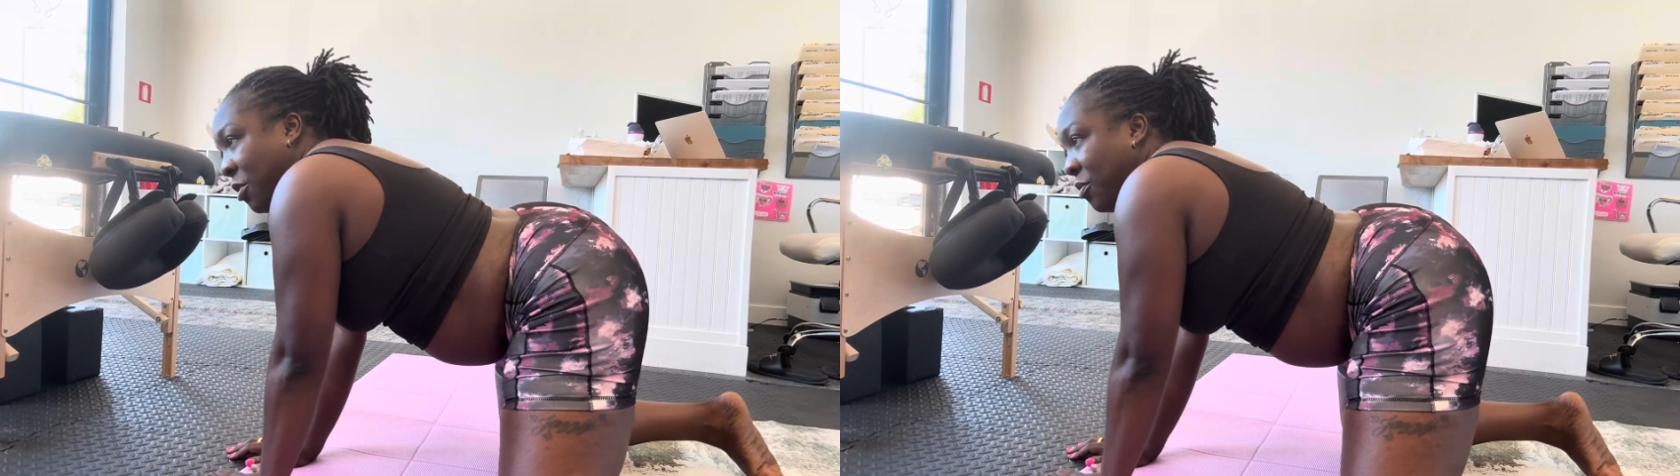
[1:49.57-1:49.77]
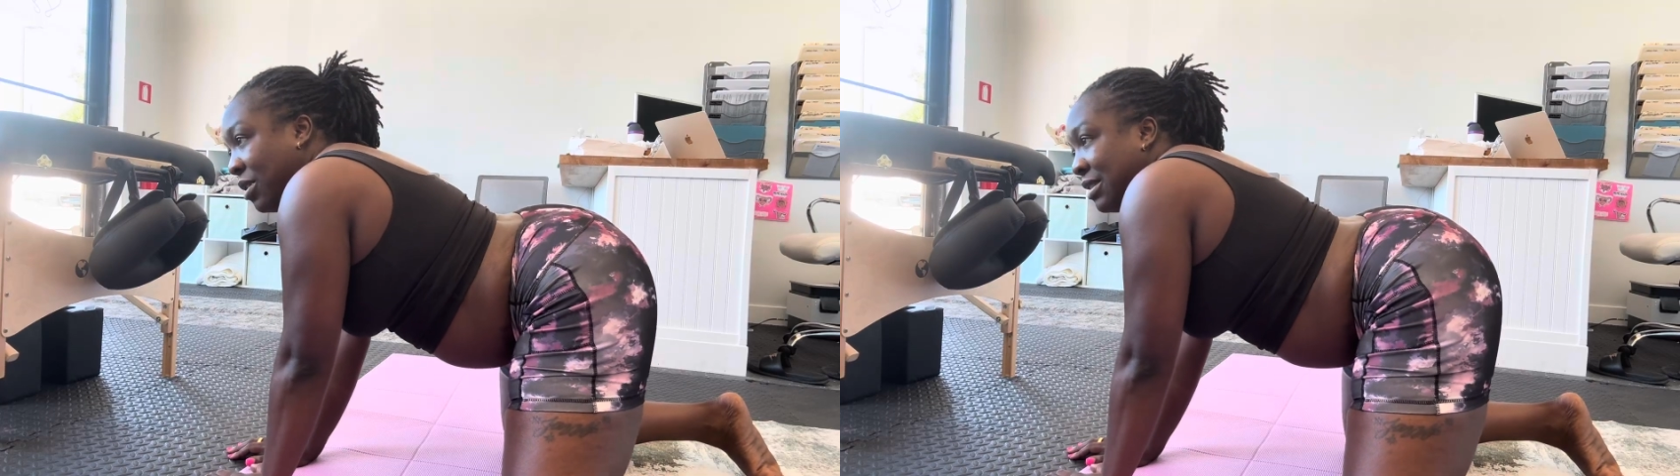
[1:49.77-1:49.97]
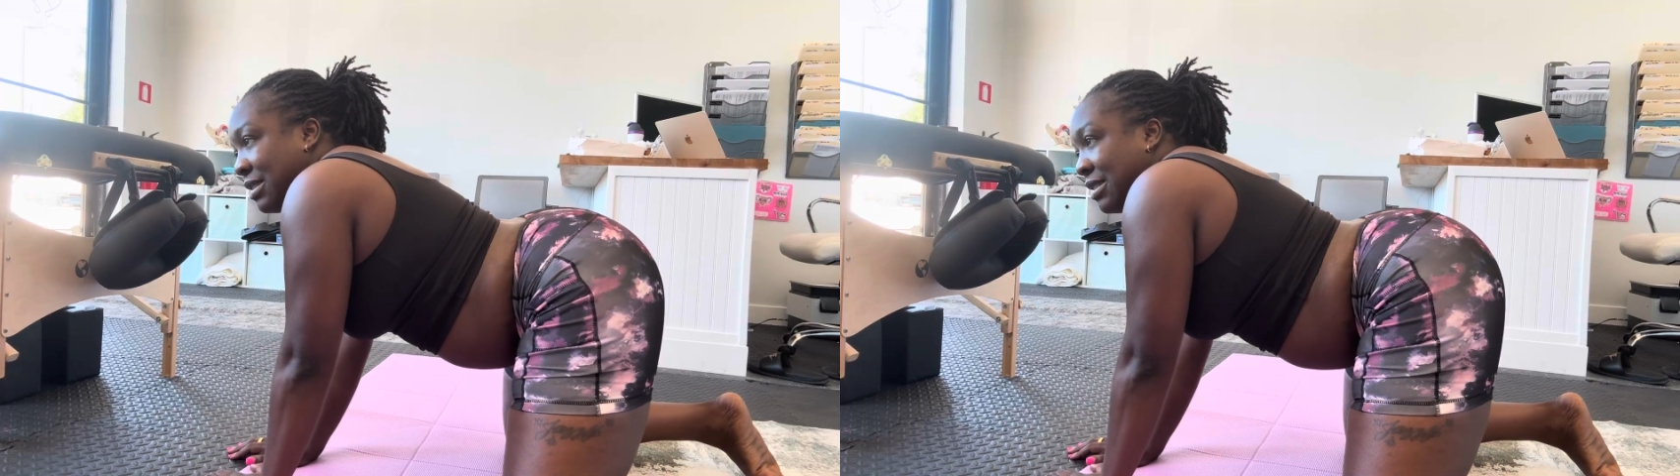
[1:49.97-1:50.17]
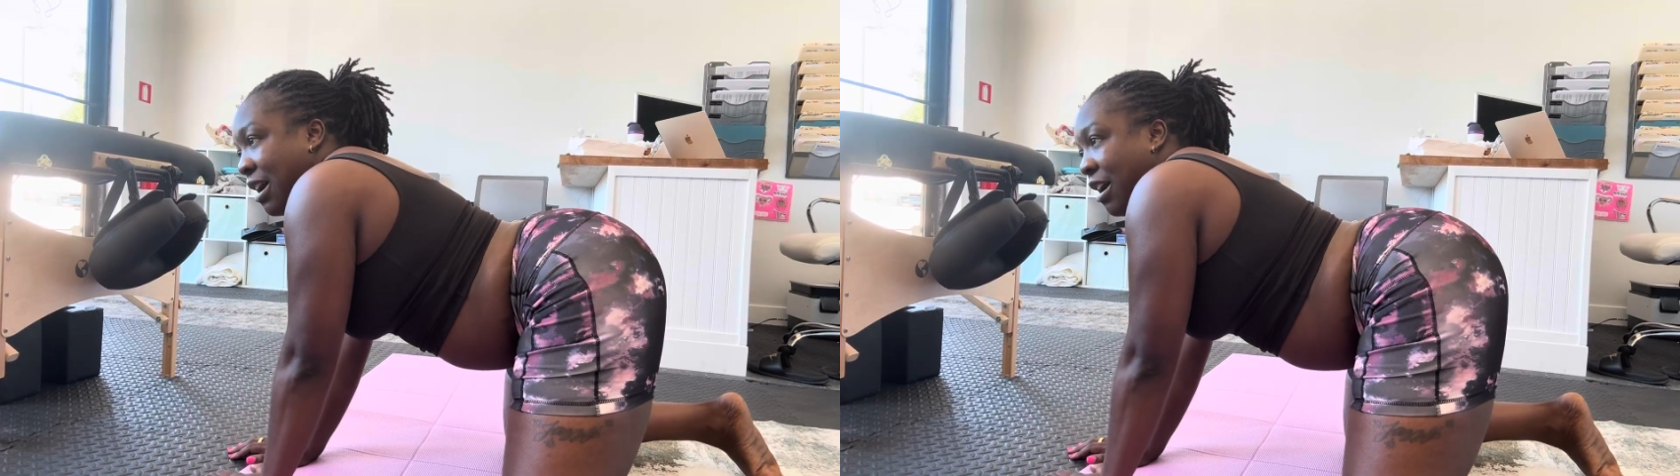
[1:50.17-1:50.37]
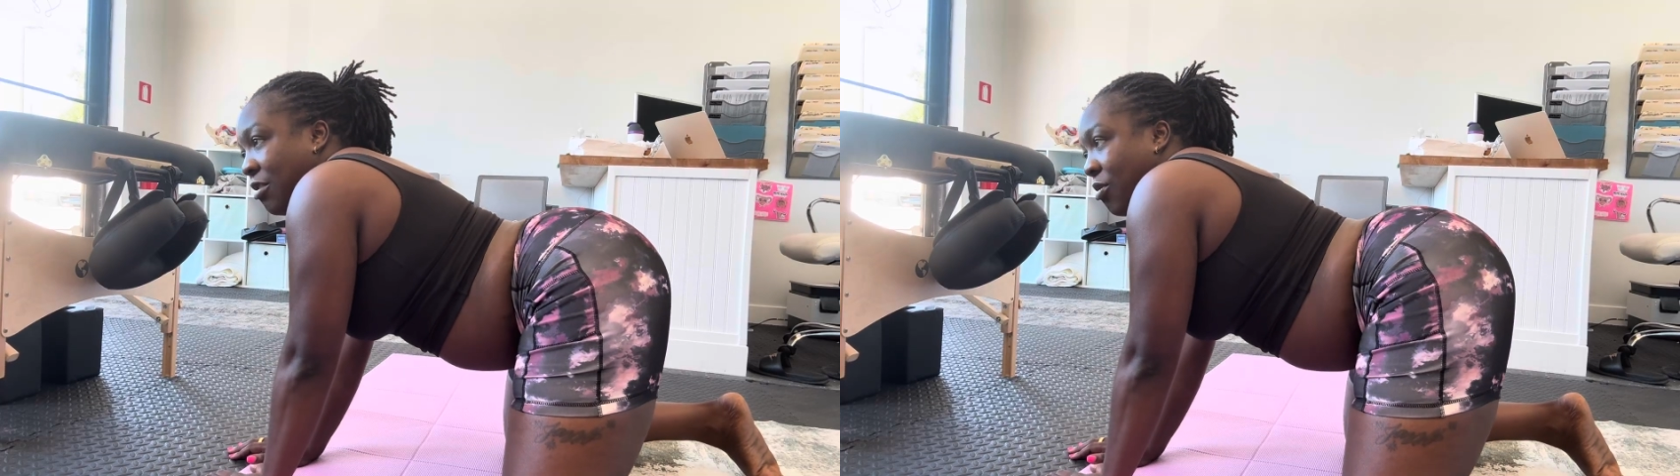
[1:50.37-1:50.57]
One
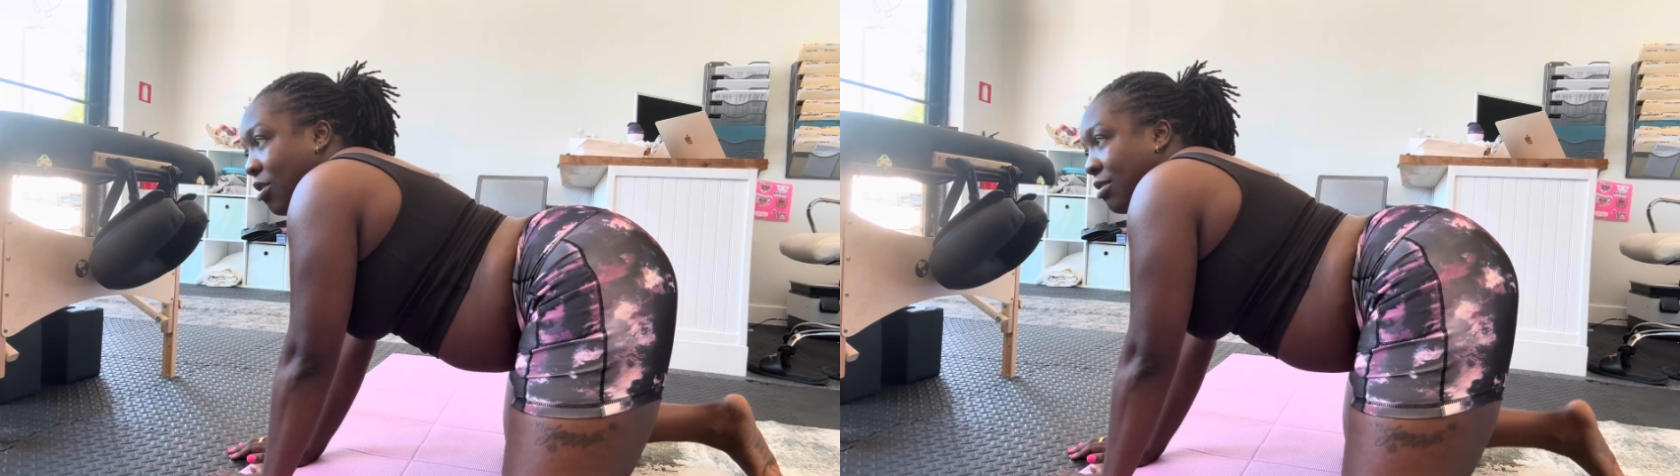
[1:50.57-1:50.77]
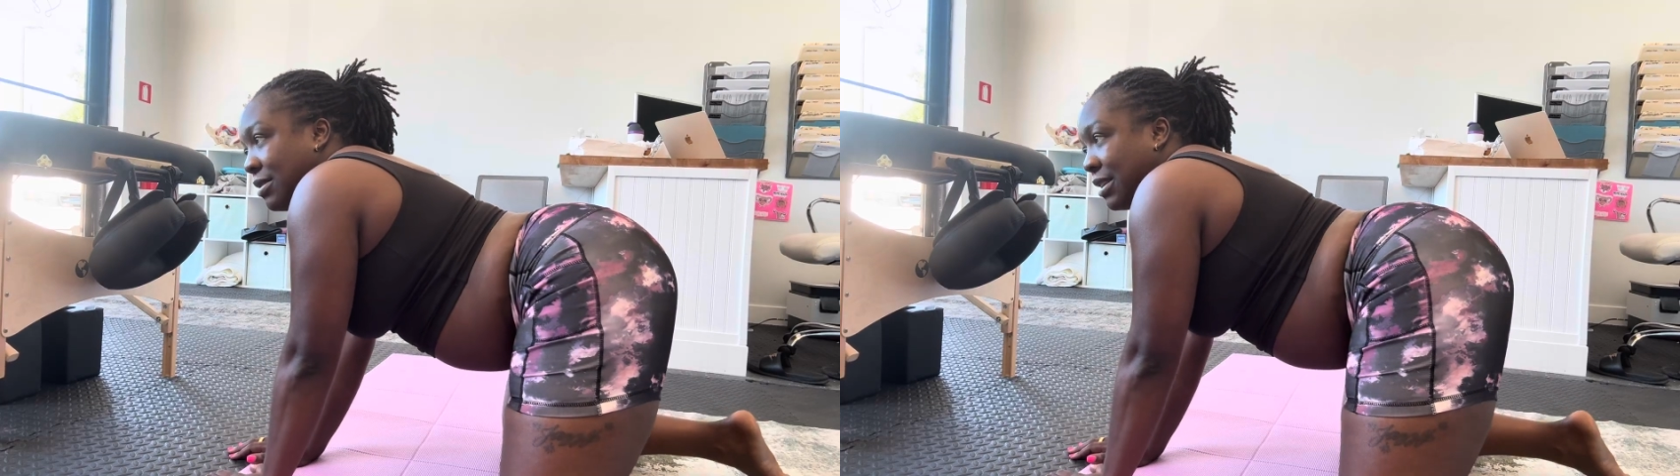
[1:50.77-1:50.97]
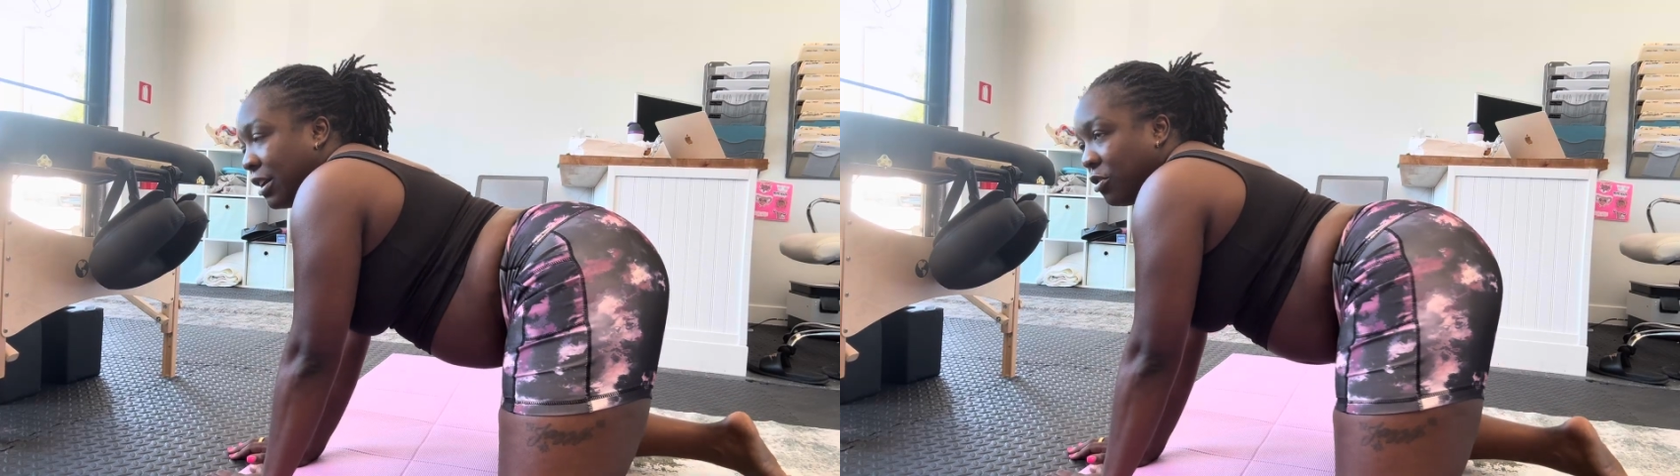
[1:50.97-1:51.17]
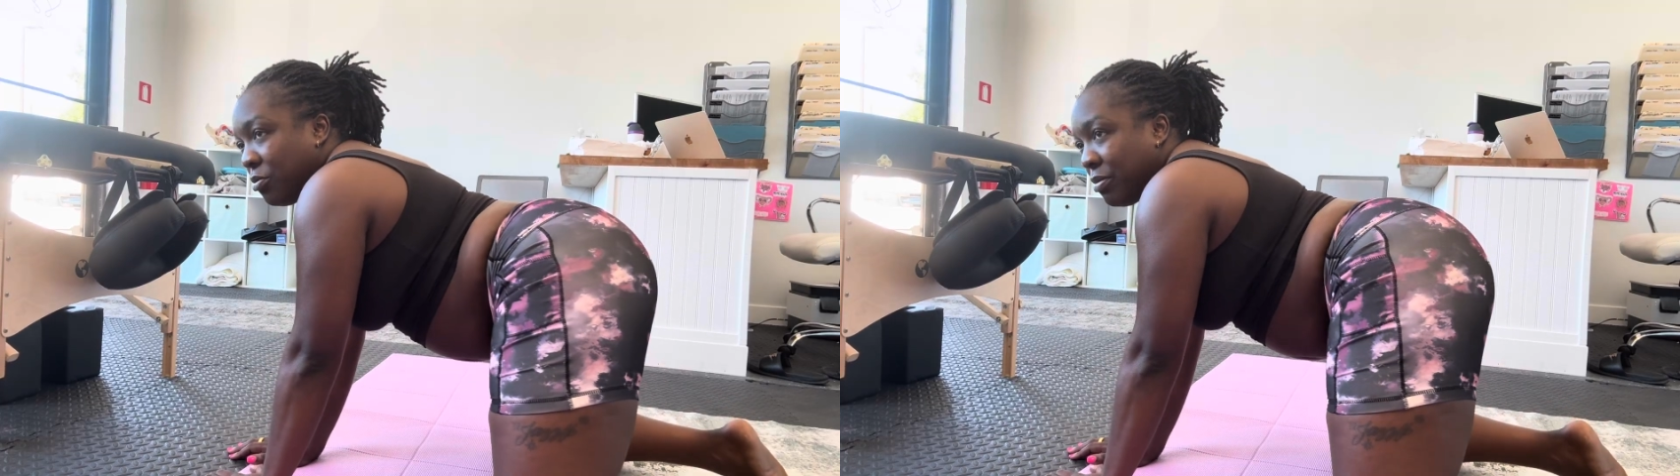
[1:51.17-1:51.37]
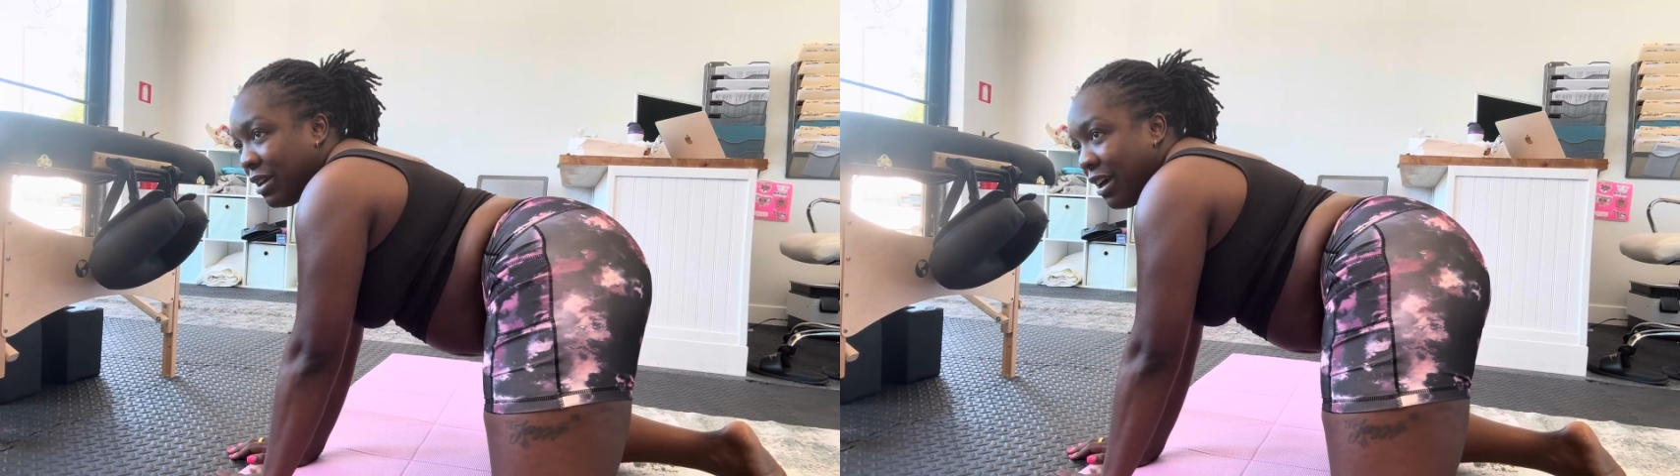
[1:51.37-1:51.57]
side wall, sticking your
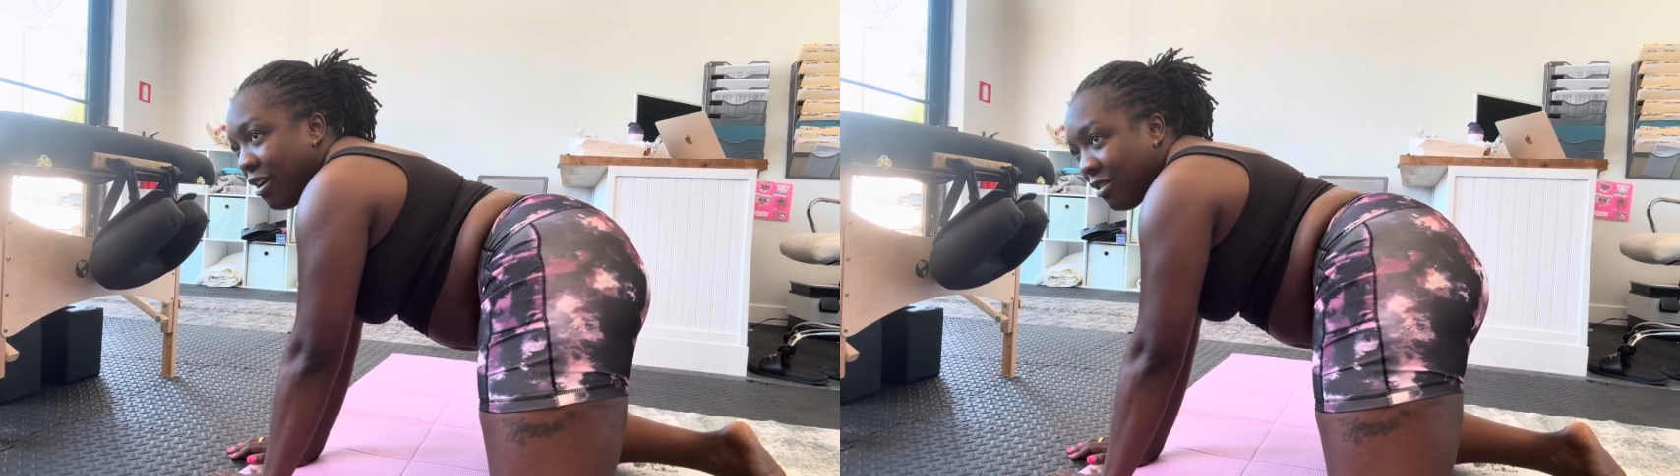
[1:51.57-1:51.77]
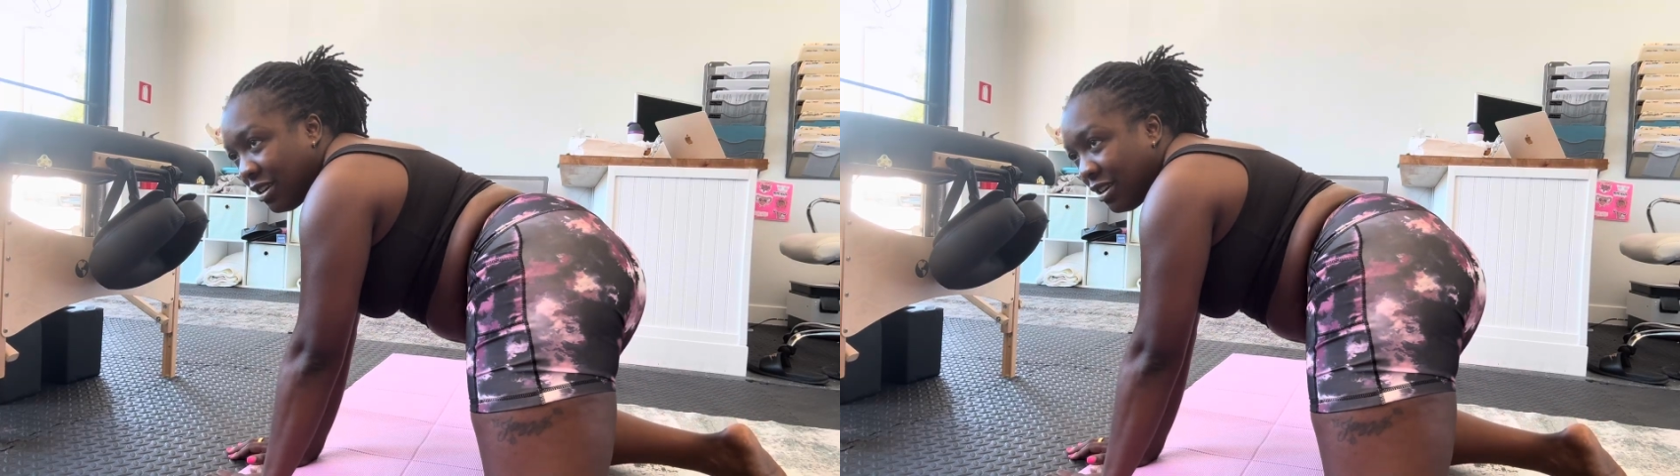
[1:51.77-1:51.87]
butt out,